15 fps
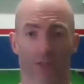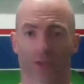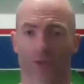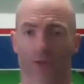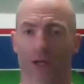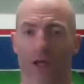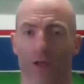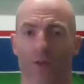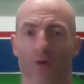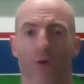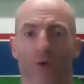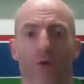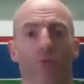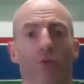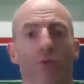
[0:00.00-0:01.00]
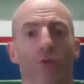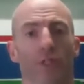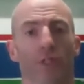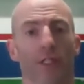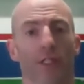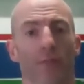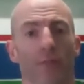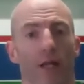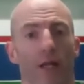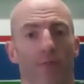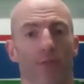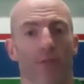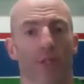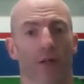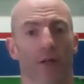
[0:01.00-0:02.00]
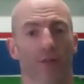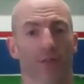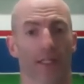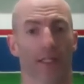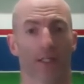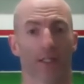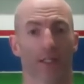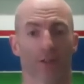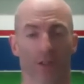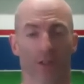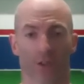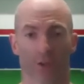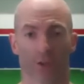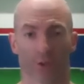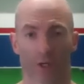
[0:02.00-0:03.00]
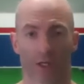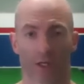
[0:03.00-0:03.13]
So the whole routine by themselves, I think you'll enjoy.